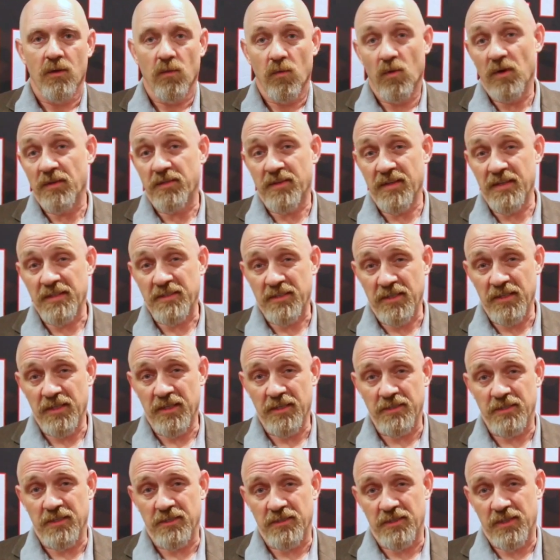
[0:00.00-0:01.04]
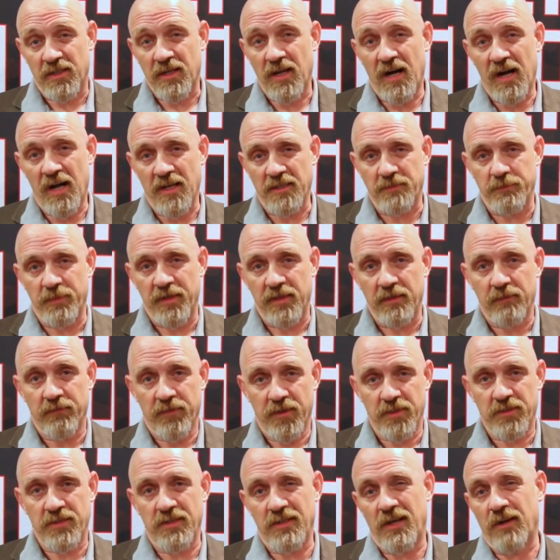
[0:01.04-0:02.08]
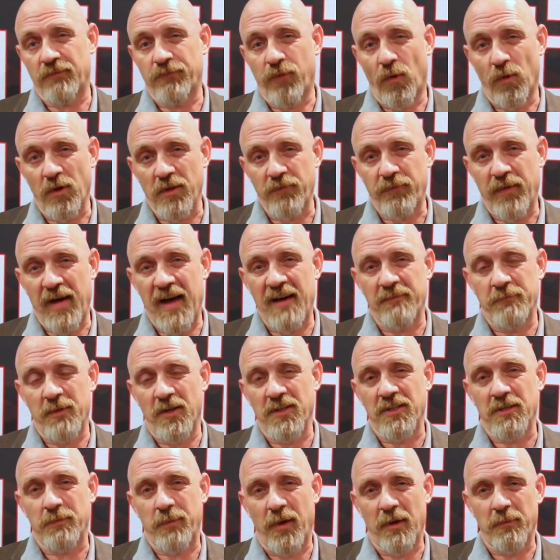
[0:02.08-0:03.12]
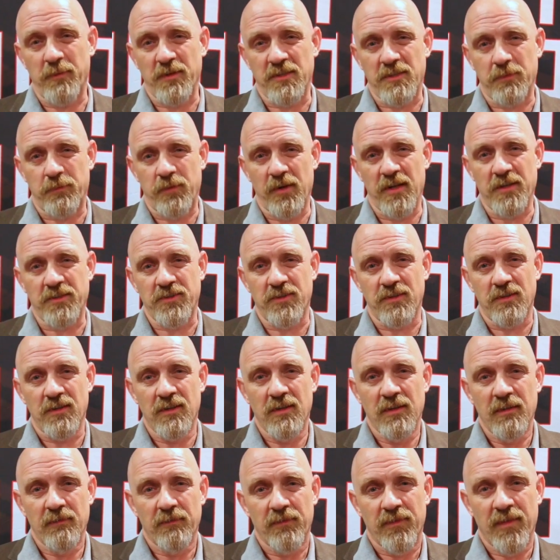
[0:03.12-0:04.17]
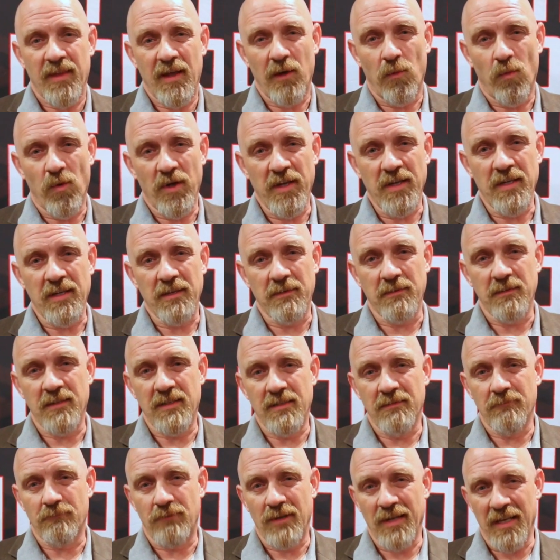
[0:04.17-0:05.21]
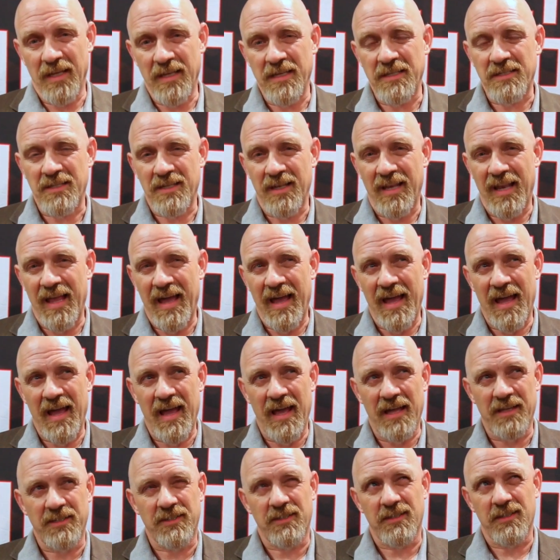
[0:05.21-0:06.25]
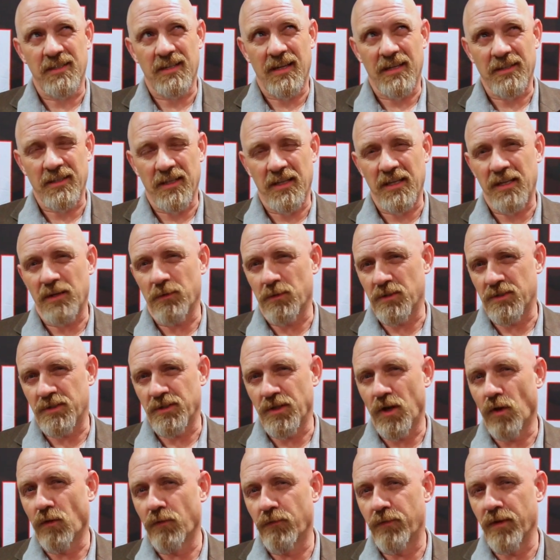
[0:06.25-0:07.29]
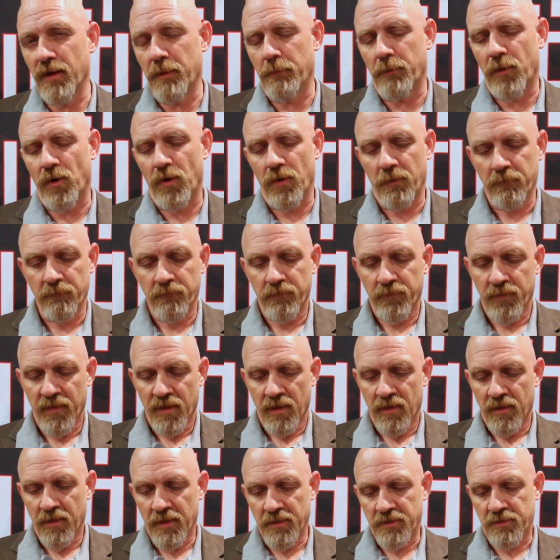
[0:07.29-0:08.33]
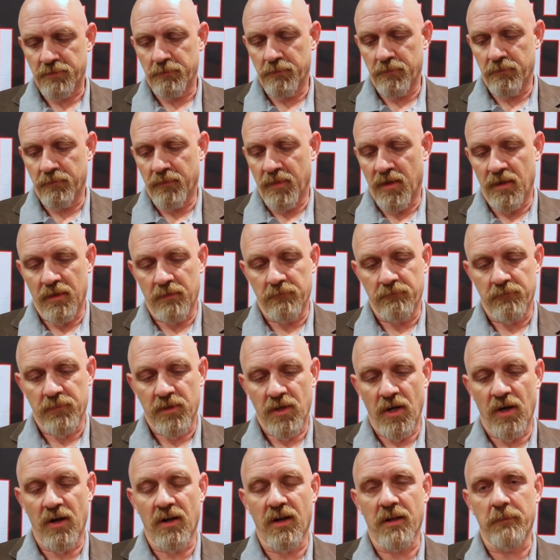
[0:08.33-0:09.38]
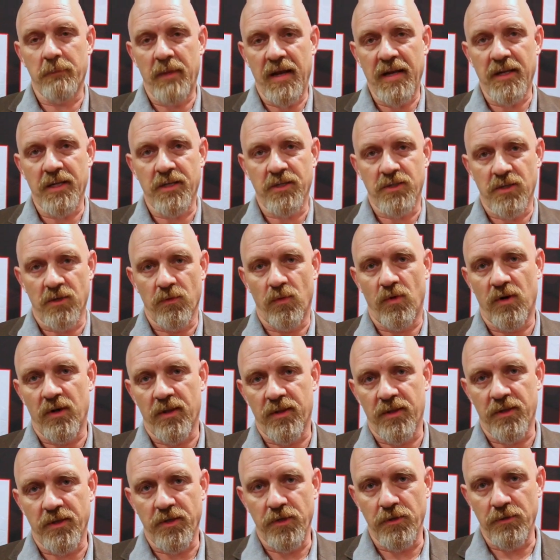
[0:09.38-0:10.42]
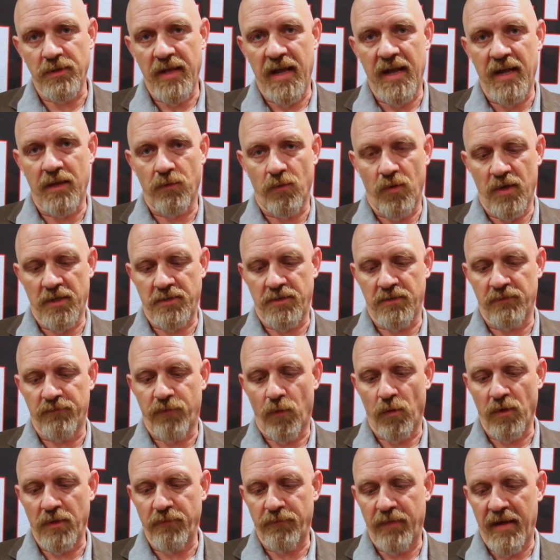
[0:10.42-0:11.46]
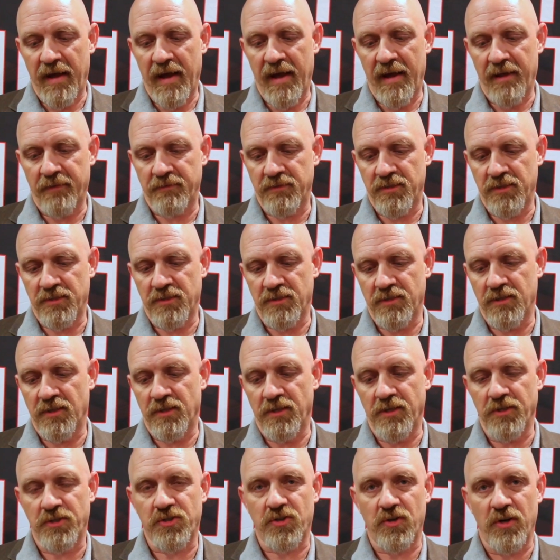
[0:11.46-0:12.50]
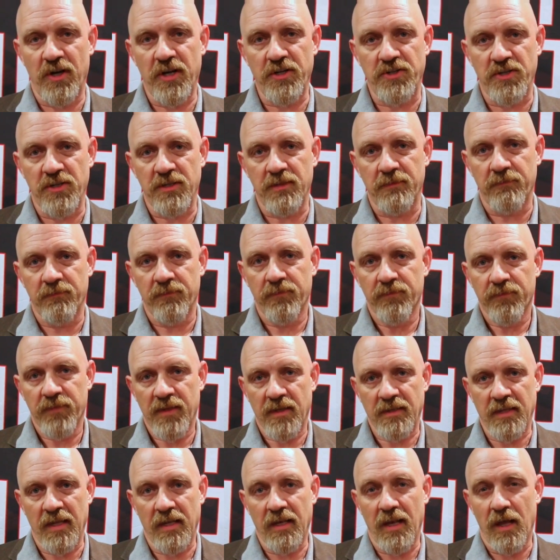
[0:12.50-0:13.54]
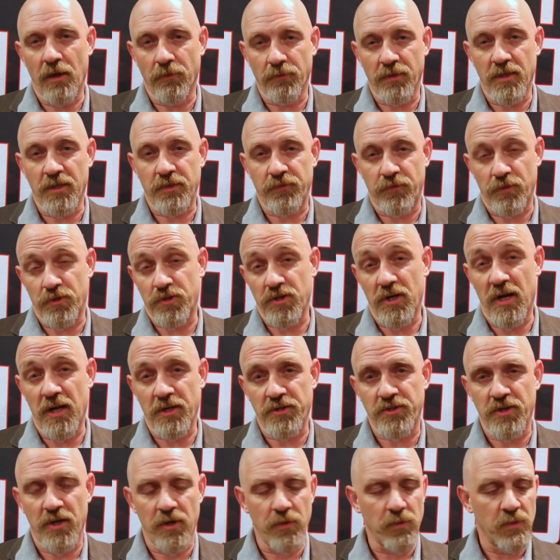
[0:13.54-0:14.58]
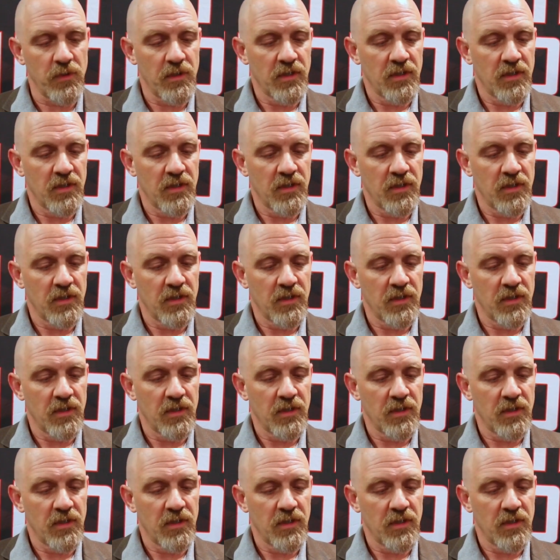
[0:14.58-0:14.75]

What this is is the Cosmic. This is our 45 multi-purpose suppressor that we released last, I think it was November it's mm, um, currently mated to one of the new Dan Wesson 45s. This is the discretion that they loaned us for SHOT Show.